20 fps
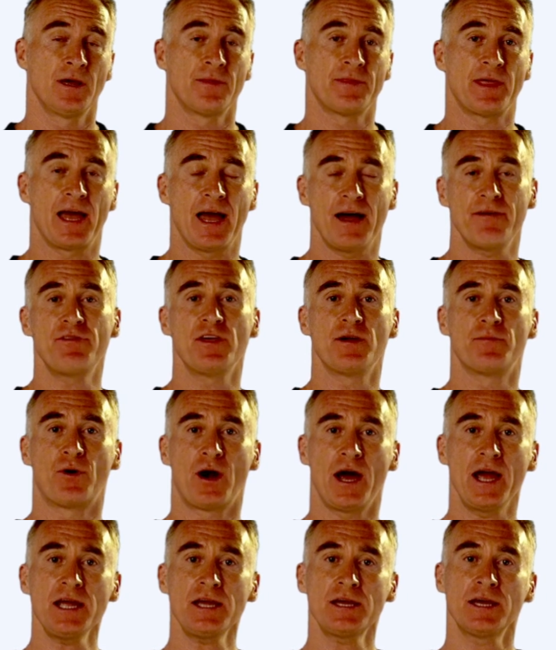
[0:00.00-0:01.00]
They have their
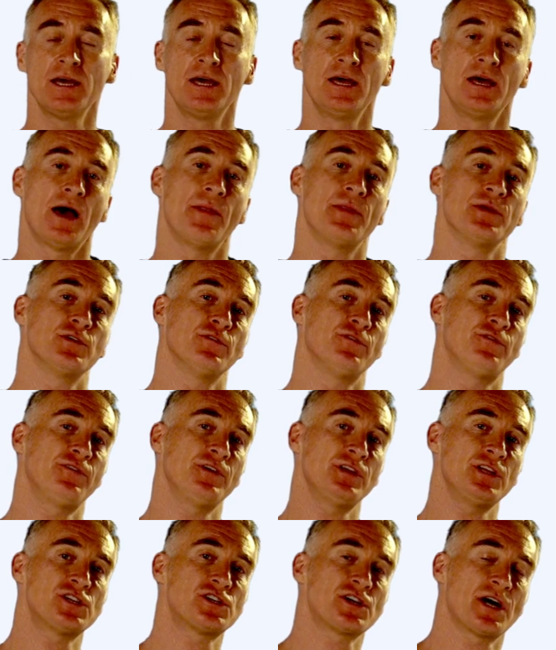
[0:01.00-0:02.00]
break, and then you
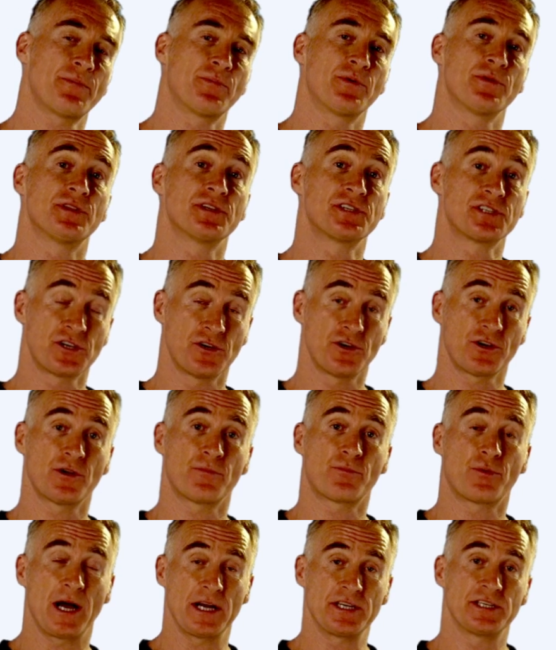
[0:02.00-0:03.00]
finish up with the
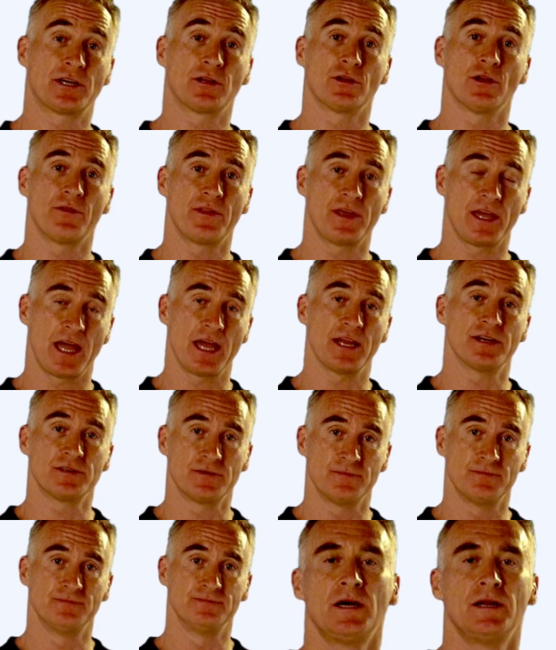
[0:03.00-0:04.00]
circuit practical at the end.
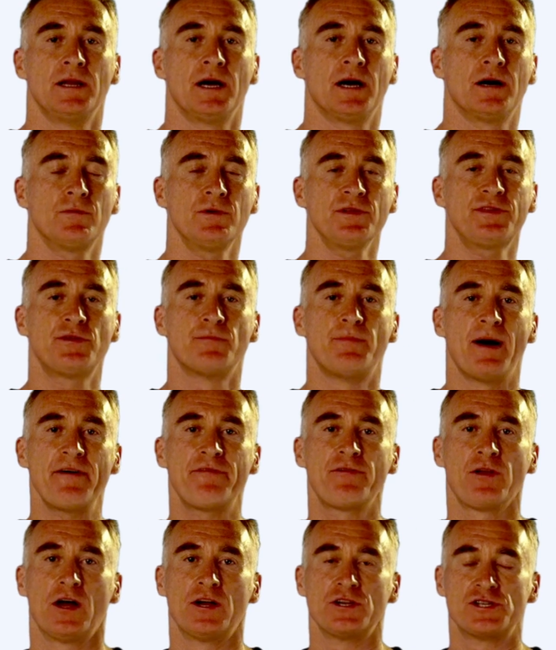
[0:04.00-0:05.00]
Now, with the
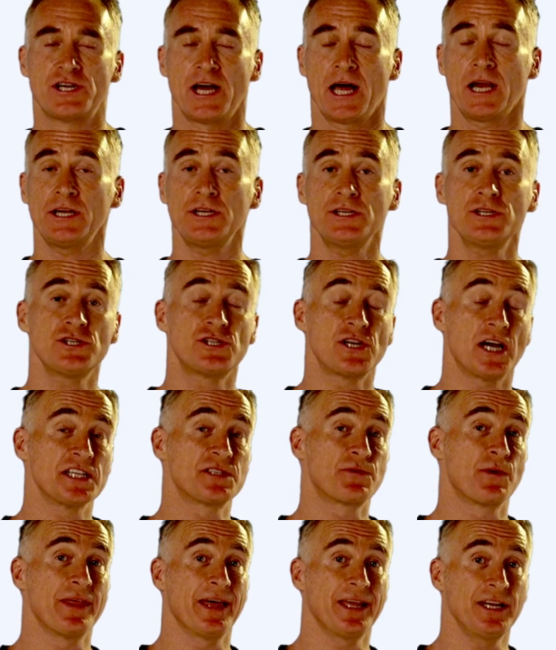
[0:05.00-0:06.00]
Buffalo Challenge,
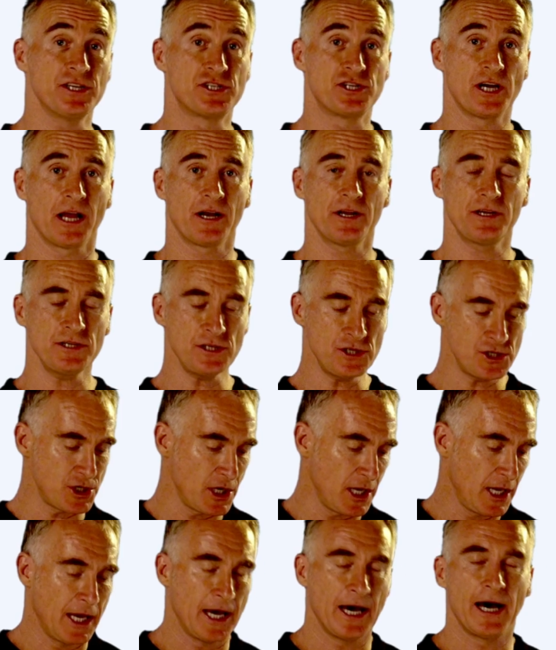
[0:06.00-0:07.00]
as with any challenge,
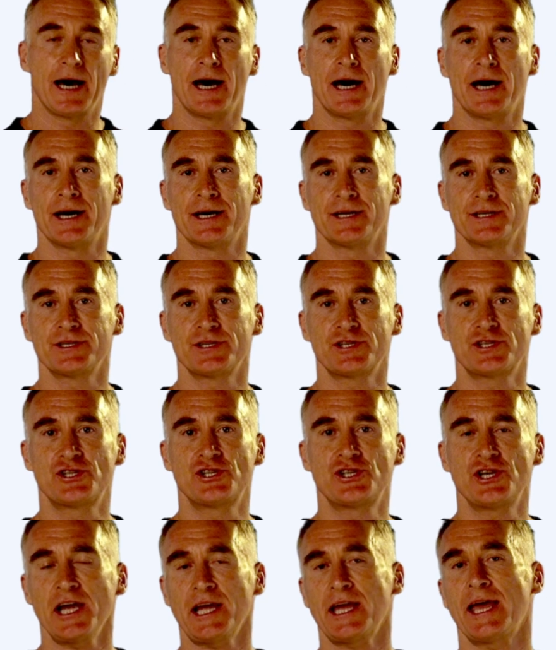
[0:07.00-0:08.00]

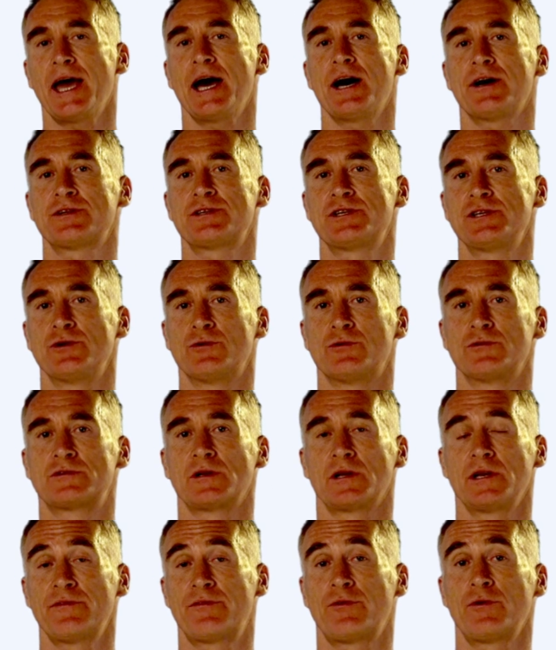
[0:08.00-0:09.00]
check out your
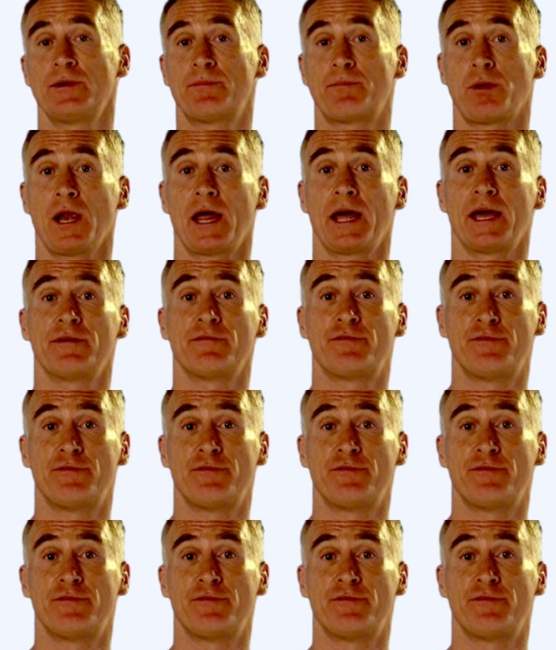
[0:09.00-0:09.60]
delivery plan